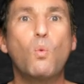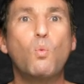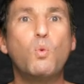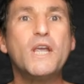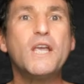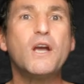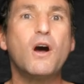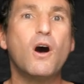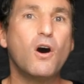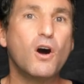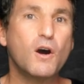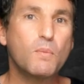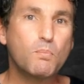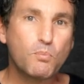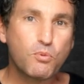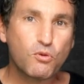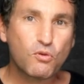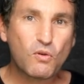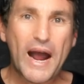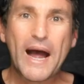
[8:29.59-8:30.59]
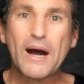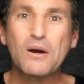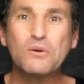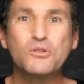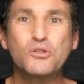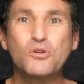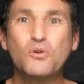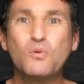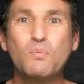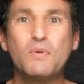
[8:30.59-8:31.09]
We are
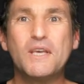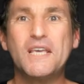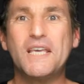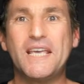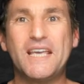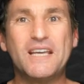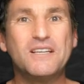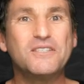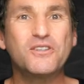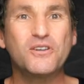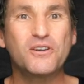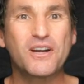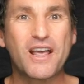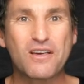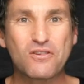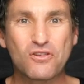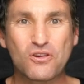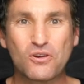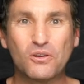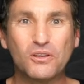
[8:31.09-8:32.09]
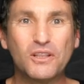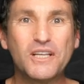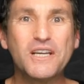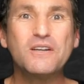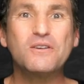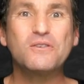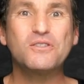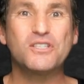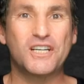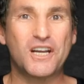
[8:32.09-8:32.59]
proud to be international
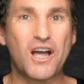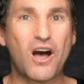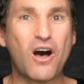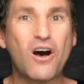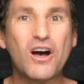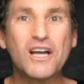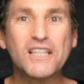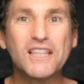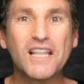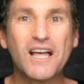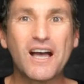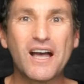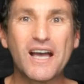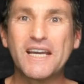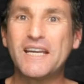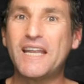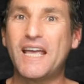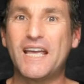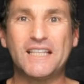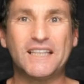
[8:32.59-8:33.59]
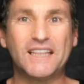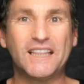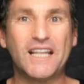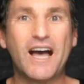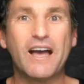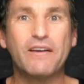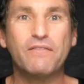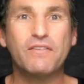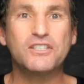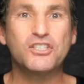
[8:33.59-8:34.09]
leaders in online and
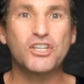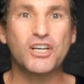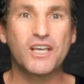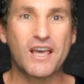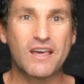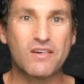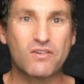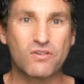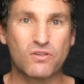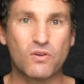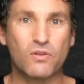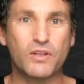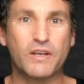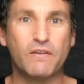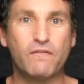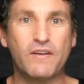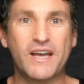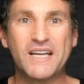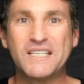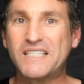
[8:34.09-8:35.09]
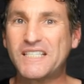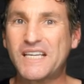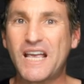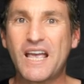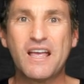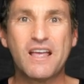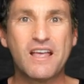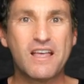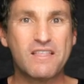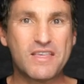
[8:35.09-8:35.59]
live educational events
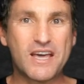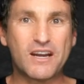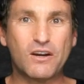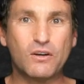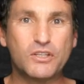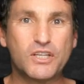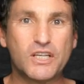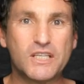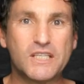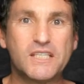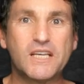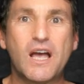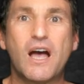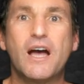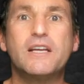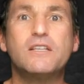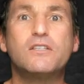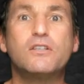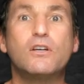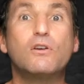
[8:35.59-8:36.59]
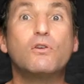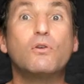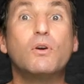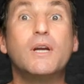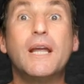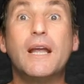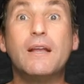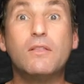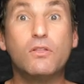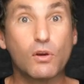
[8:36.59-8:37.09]
that are designed to
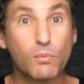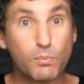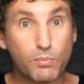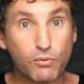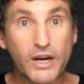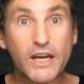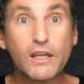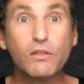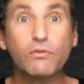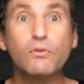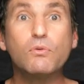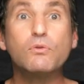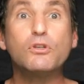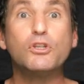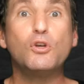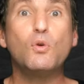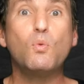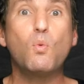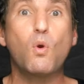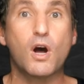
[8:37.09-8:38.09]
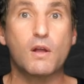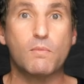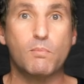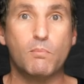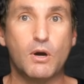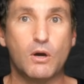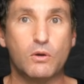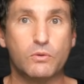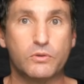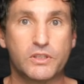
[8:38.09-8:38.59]
create the breakthroughs you want
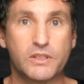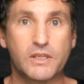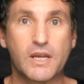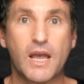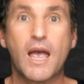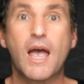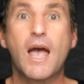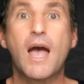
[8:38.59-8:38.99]
most.